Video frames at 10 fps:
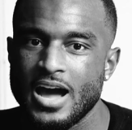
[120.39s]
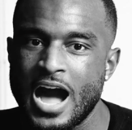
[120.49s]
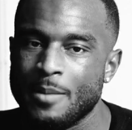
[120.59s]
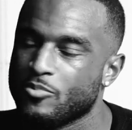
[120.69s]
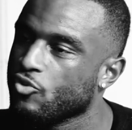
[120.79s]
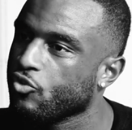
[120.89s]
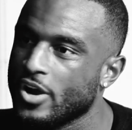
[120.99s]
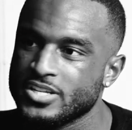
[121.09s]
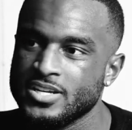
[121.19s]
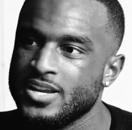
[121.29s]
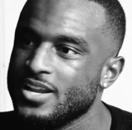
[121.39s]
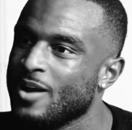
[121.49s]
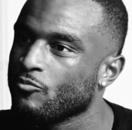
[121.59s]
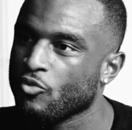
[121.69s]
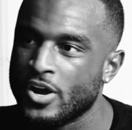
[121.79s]
I'm crushing,
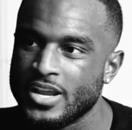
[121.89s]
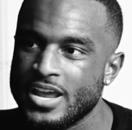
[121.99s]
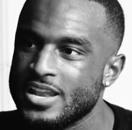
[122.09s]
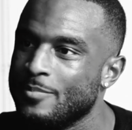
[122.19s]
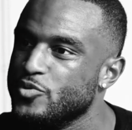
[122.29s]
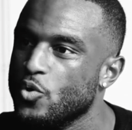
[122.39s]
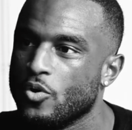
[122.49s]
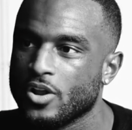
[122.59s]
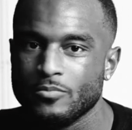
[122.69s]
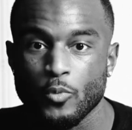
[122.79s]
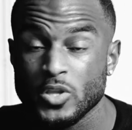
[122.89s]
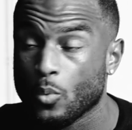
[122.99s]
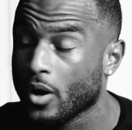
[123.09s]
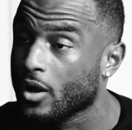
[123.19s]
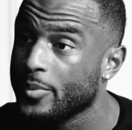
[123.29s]
I'm running, I'm doing. Win the
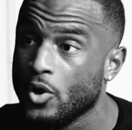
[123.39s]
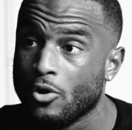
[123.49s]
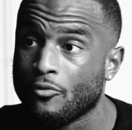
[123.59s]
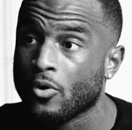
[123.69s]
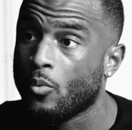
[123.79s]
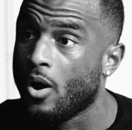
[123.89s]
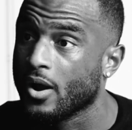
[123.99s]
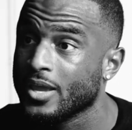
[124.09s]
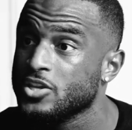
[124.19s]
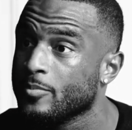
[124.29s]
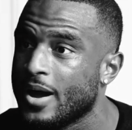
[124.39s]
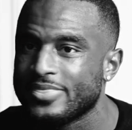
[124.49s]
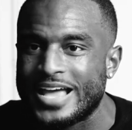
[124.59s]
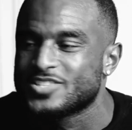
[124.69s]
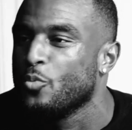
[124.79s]
workout could be going for a walk, getting your mind.
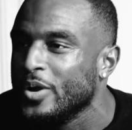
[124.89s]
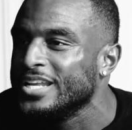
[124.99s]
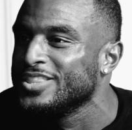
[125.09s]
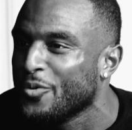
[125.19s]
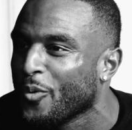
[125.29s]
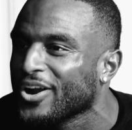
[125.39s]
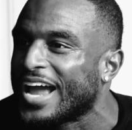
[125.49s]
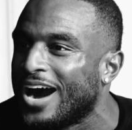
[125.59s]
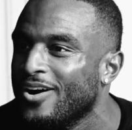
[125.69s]
That's winning the workout.